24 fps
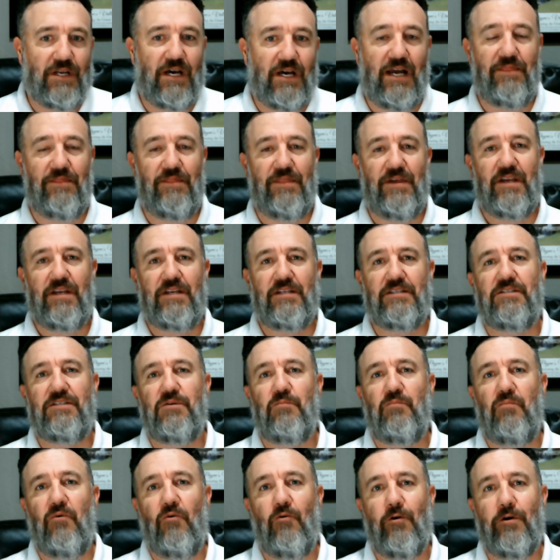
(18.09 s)
I think it's
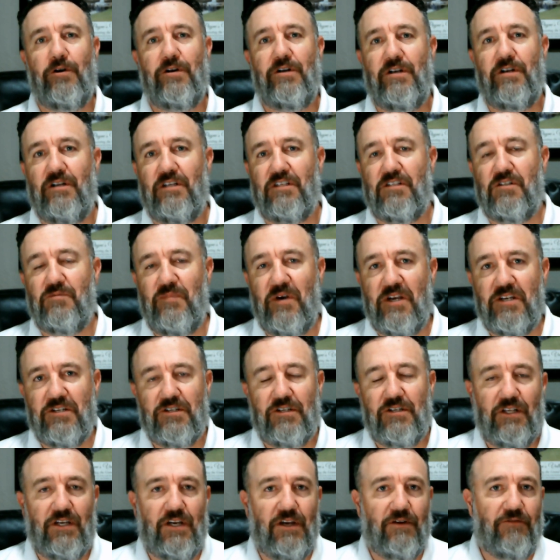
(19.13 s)
important,
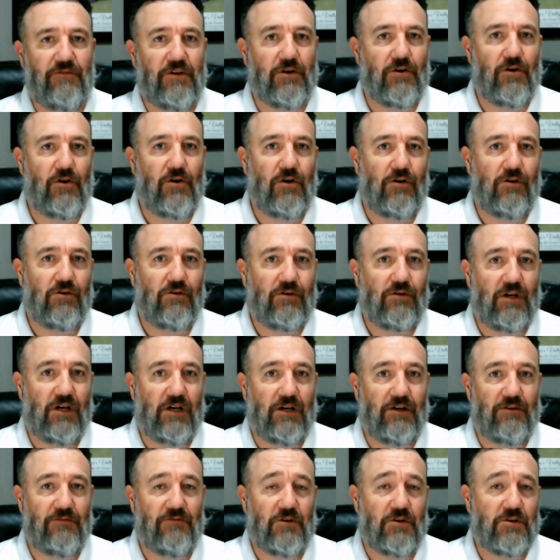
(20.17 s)
especially if you're
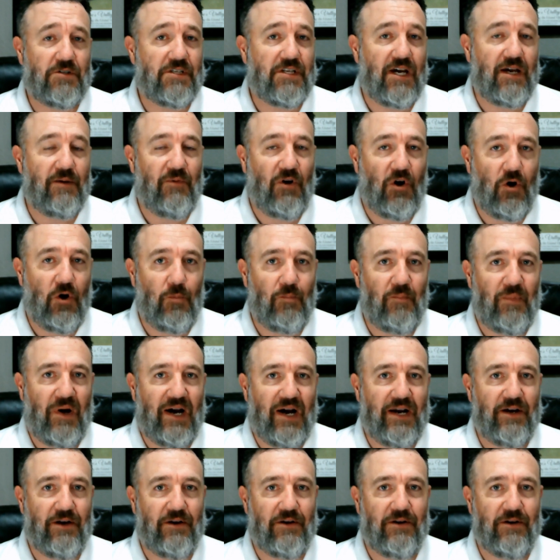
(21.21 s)
a first-time home
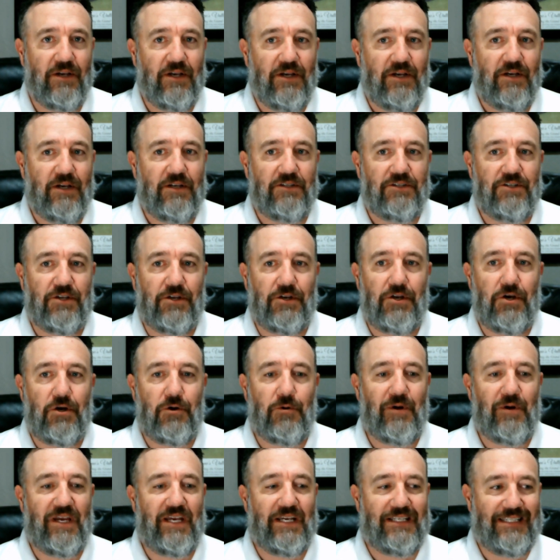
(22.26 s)
buyer, to know
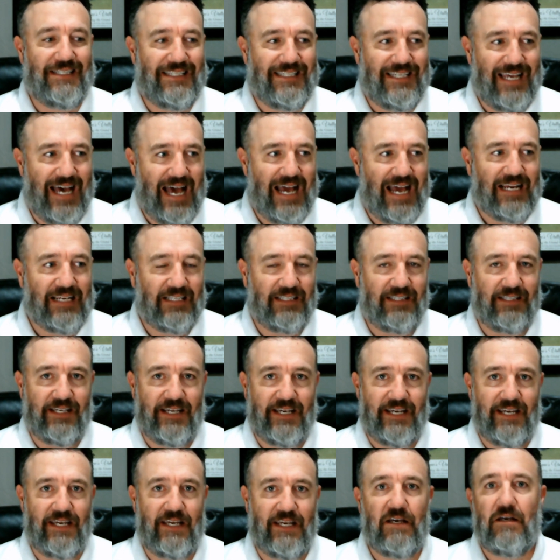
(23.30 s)

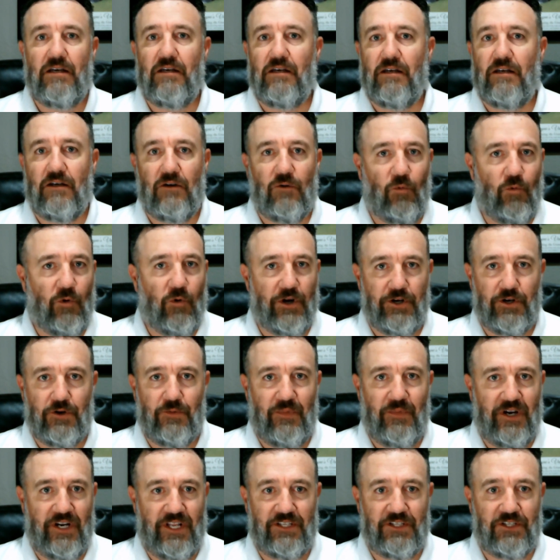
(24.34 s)
exactly where your
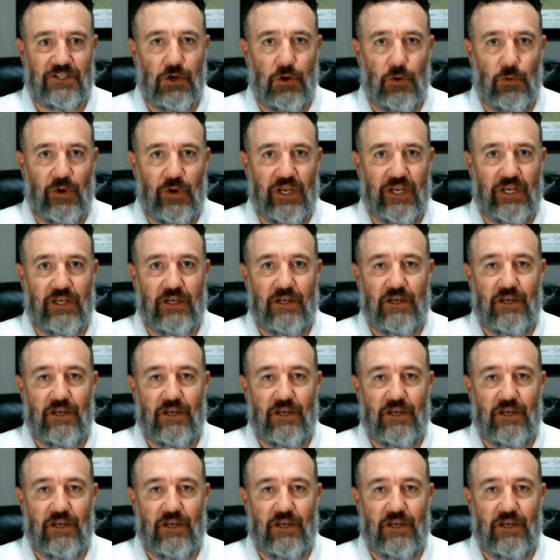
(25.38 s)
money's going.